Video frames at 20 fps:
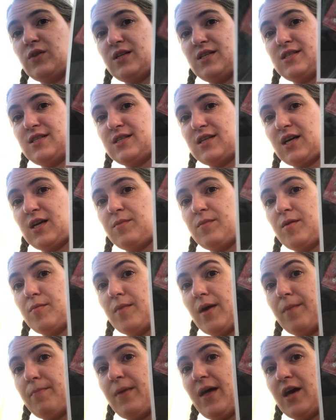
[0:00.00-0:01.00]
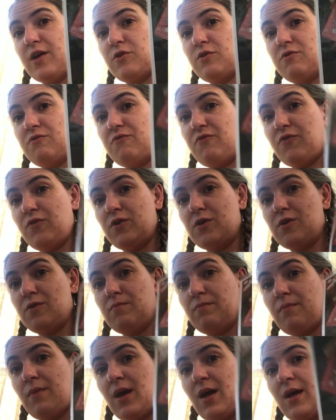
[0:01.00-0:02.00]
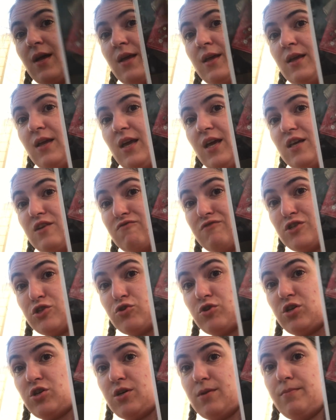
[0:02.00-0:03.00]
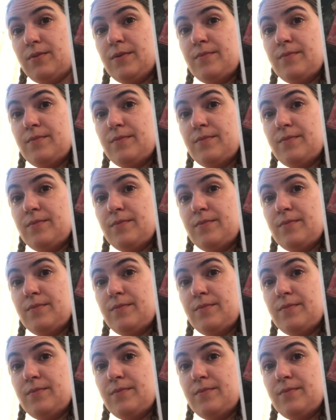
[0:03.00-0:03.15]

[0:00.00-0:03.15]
this is going to be my pattern for my anniversary trip.